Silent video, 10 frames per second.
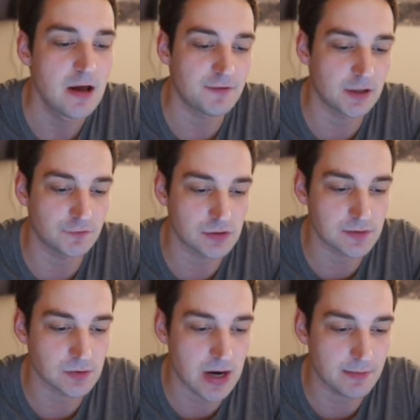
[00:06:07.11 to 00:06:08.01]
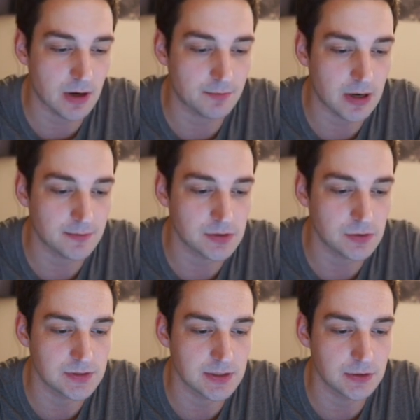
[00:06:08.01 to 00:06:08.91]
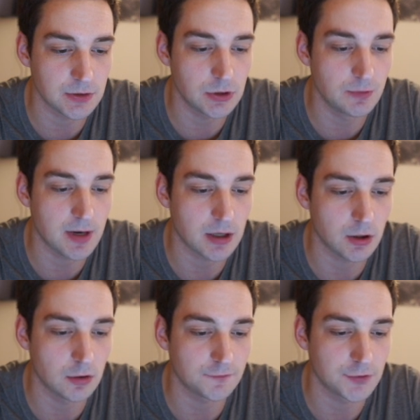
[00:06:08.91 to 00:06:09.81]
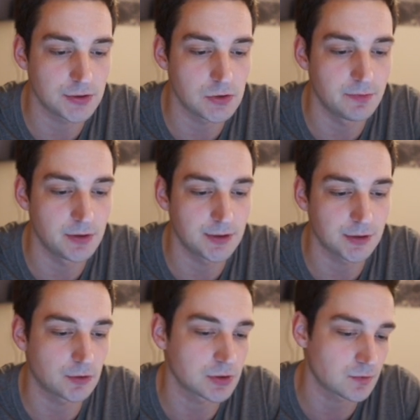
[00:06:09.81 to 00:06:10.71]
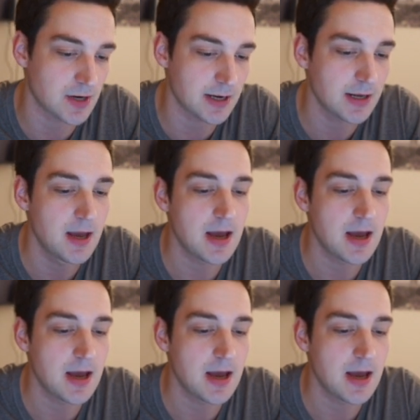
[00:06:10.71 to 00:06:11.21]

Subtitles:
Thank you for subscribing. I promise you to send you coupon code for a 2 billionaire course, right?